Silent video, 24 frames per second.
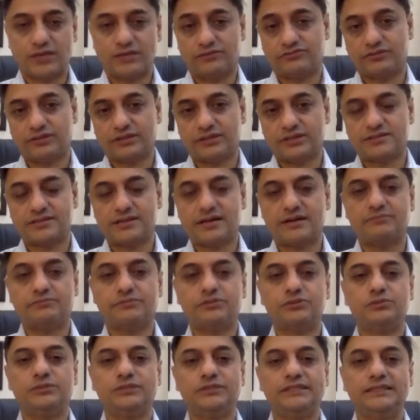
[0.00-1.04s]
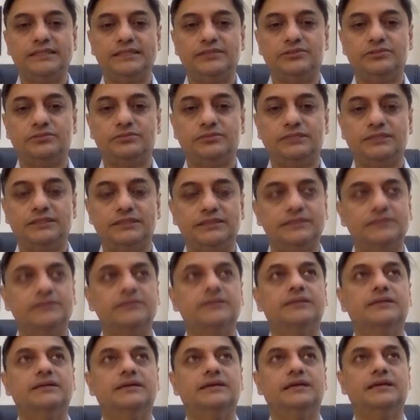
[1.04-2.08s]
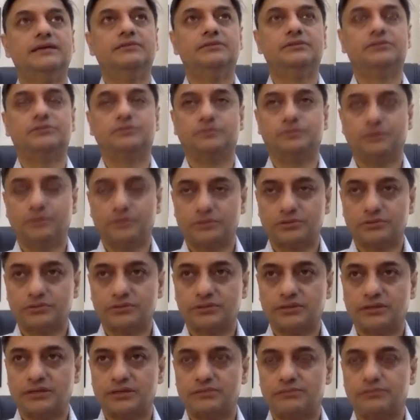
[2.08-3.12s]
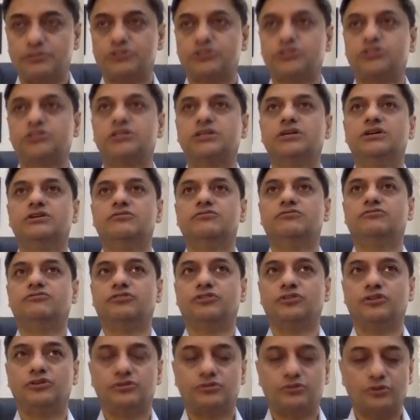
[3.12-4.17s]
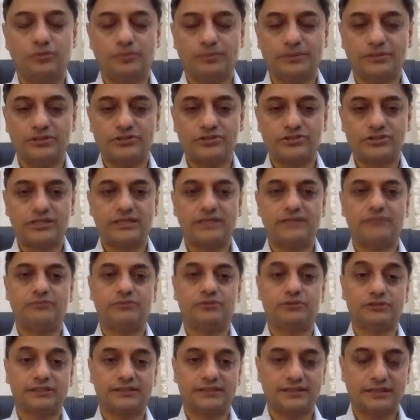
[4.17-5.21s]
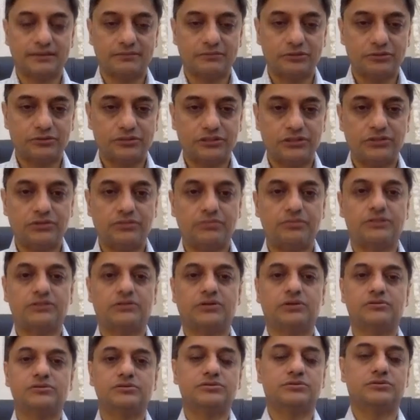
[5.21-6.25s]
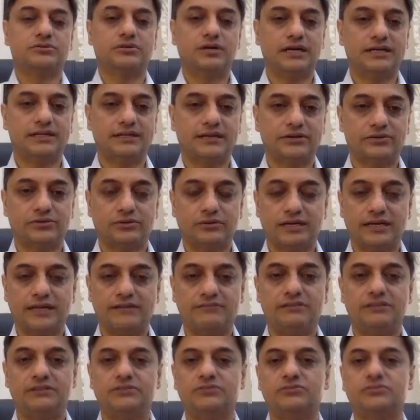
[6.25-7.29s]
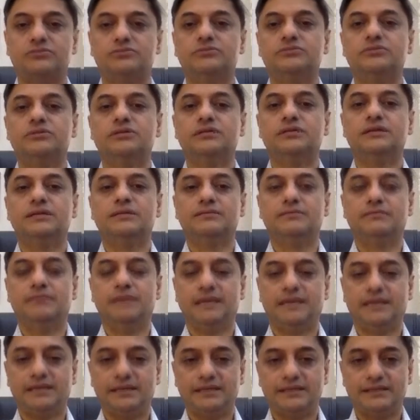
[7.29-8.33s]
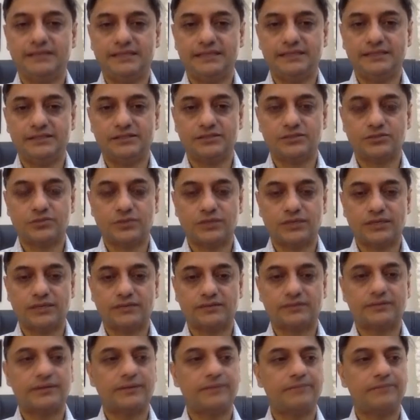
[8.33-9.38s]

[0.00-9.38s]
For example, we need to be able to both push for open trade, both at the WTO, but also at our own level through making deals with,